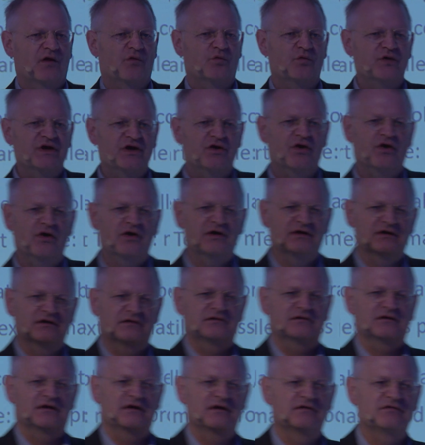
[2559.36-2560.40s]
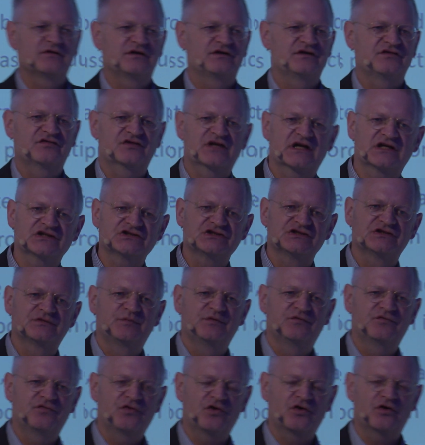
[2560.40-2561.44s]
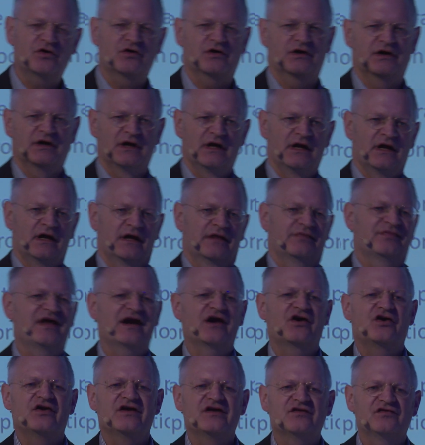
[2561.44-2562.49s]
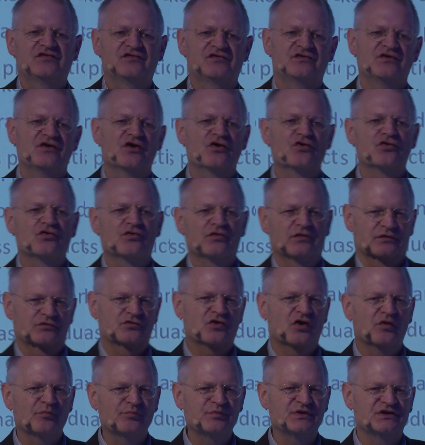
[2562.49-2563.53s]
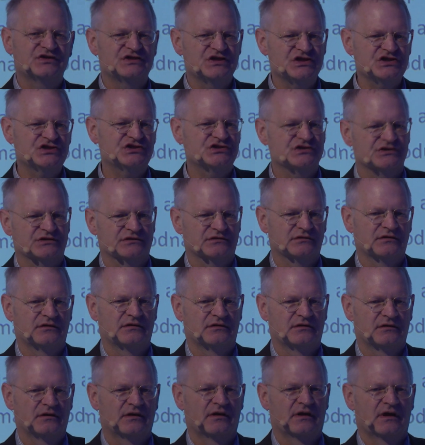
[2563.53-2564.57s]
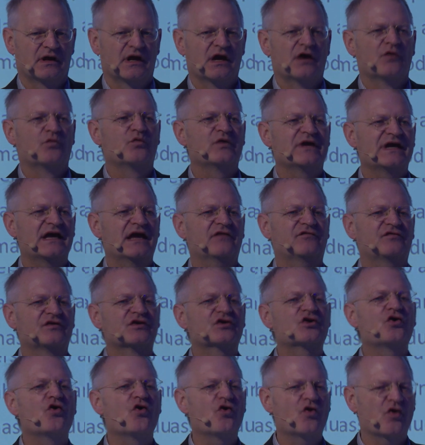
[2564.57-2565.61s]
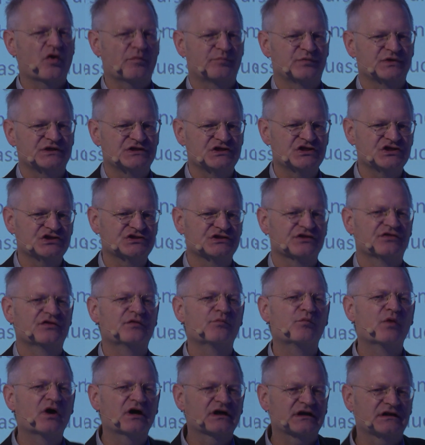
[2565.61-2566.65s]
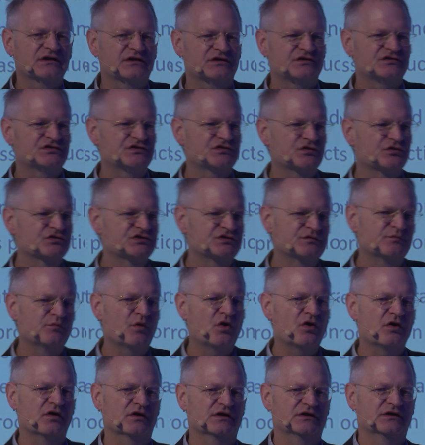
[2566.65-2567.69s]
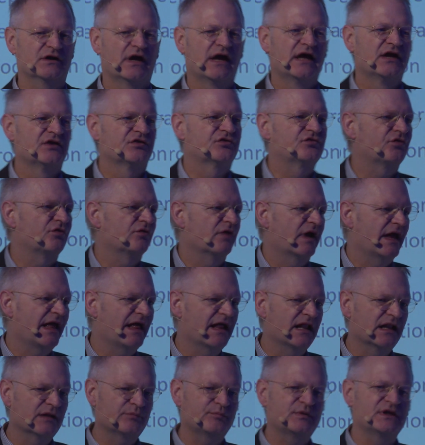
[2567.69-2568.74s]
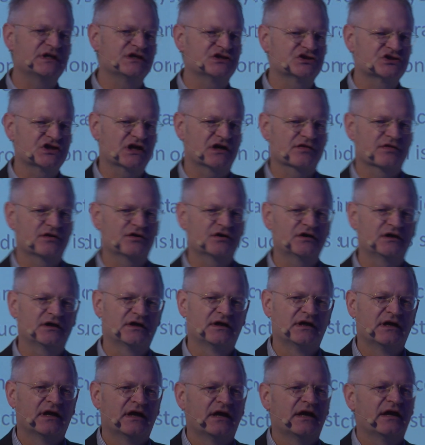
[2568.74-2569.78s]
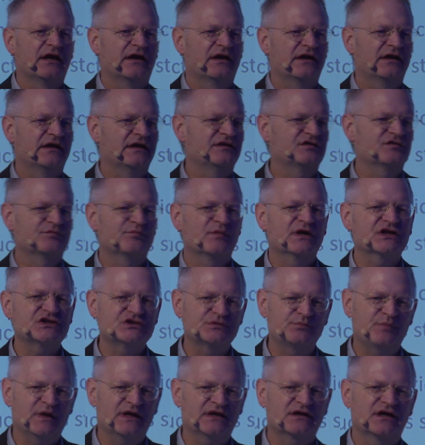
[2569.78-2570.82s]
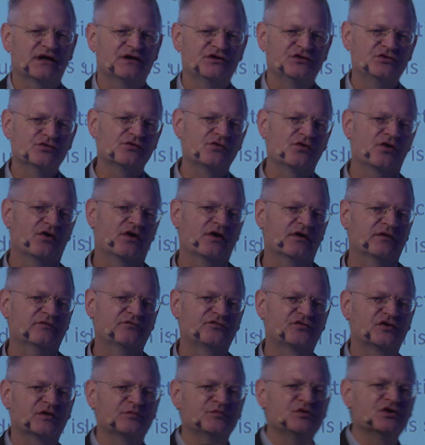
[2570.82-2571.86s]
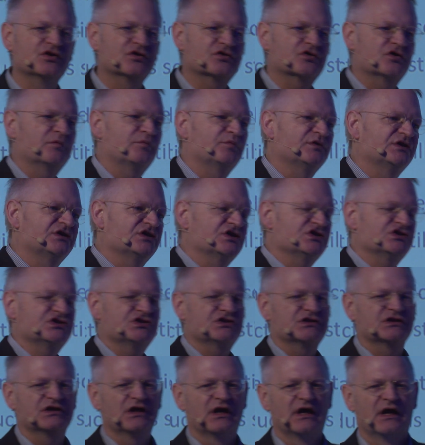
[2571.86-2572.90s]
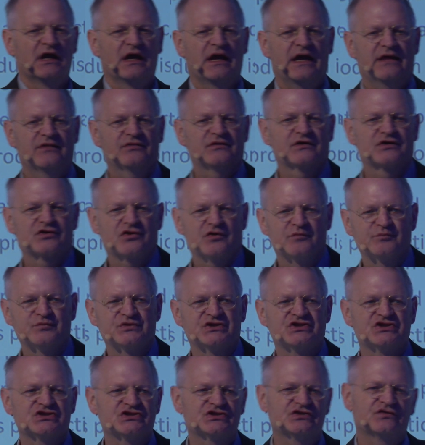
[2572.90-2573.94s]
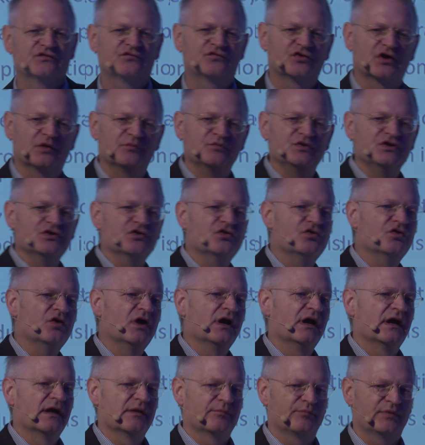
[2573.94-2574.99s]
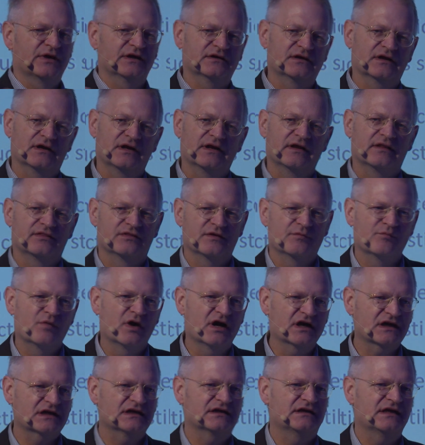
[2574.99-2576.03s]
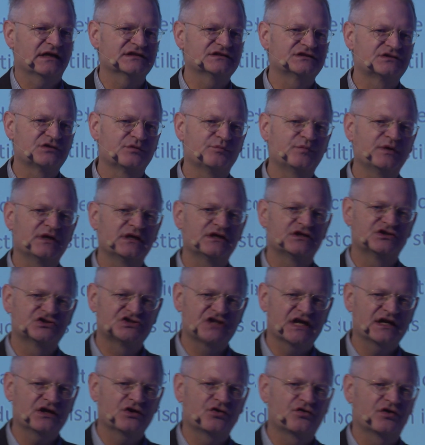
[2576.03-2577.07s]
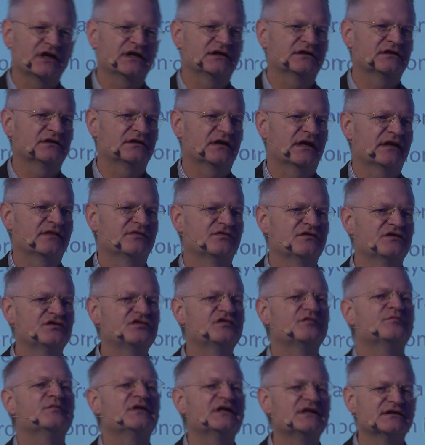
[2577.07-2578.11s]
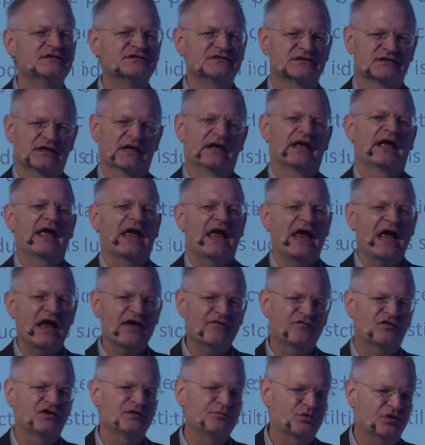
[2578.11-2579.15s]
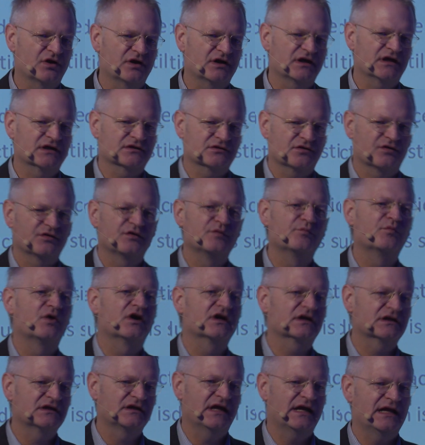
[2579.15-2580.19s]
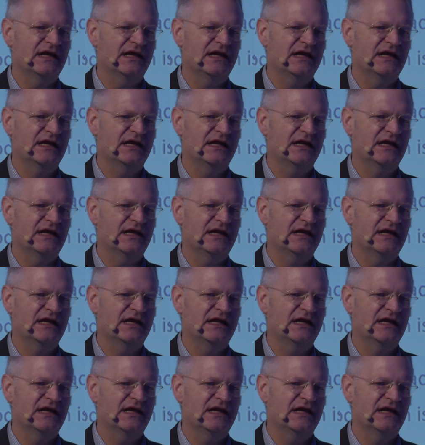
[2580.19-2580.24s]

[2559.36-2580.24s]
We heard it in the discussions before. There is no competition. We have a co-opetition. The market is so small, so help each other. It's much better you learn from your competition and the competition from you, but the market has to be generated, and this means every product on the market